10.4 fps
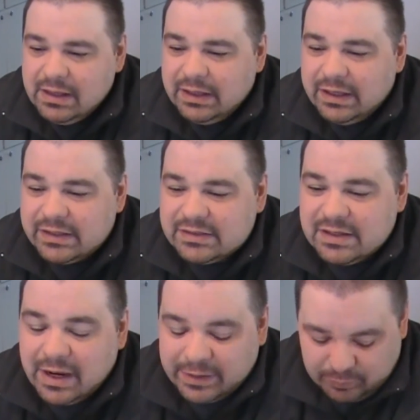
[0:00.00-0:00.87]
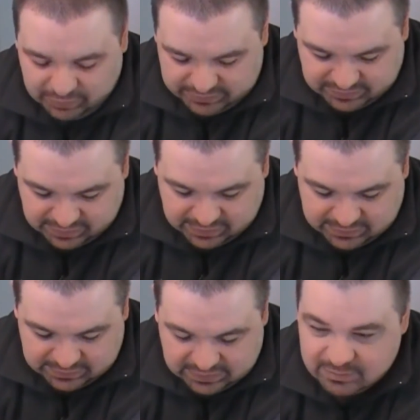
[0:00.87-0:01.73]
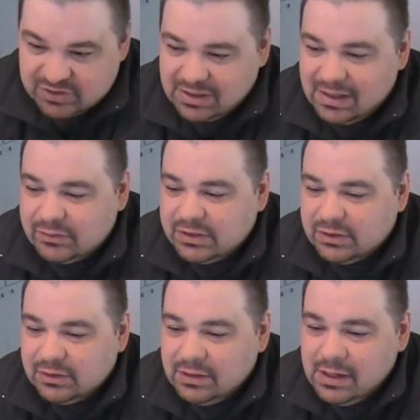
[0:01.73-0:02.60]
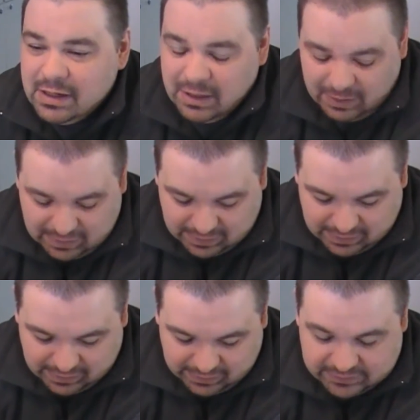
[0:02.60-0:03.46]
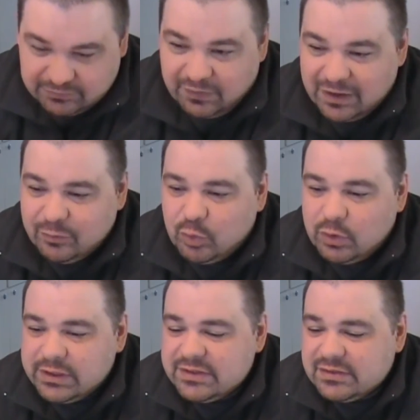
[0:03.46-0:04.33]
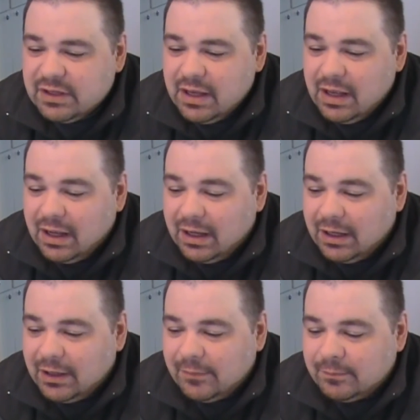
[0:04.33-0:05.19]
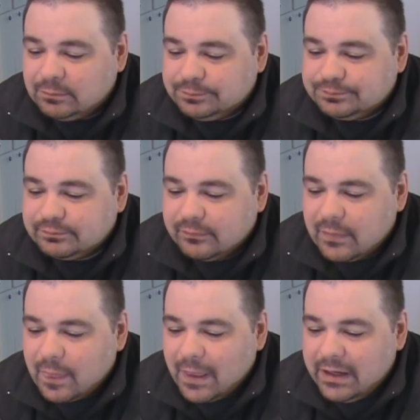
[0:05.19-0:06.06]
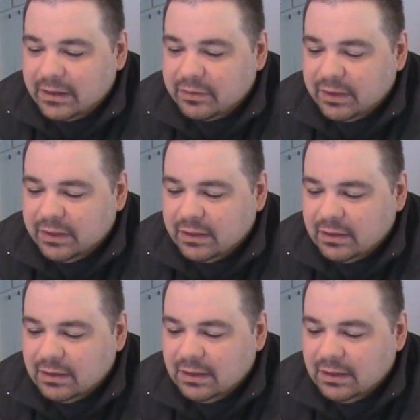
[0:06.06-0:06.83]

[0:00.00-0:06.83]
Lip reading: It's 9+ again, same as Cloudkill. It's 5 points, and I think